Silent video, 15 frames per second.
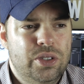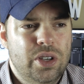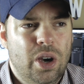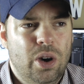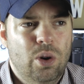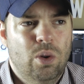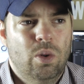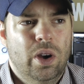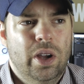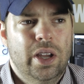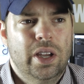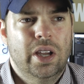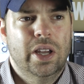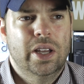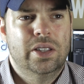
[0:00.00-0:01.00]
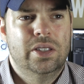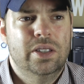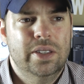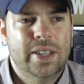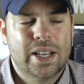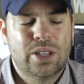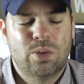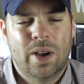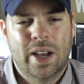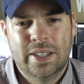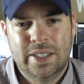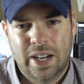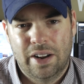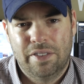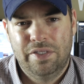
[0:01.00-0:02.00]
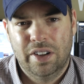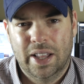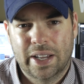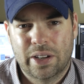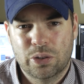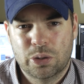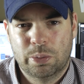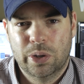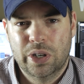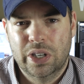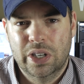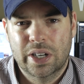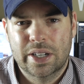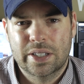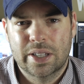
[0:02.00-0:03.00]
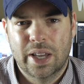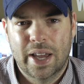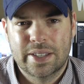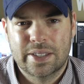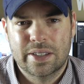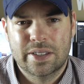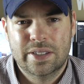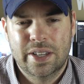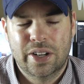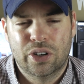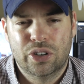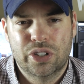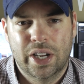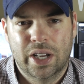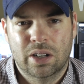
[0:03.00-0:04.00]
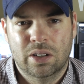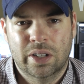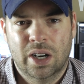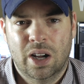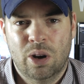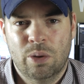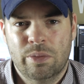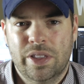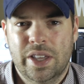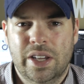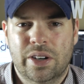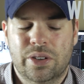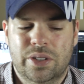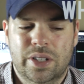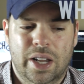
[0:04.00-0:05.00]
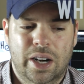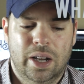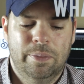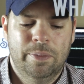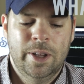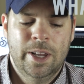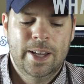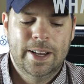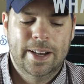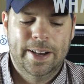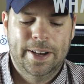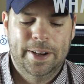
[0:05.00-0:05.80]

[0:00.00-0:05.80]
so that's why I said I felt like it was pretty good as a center channel in a home theater setup.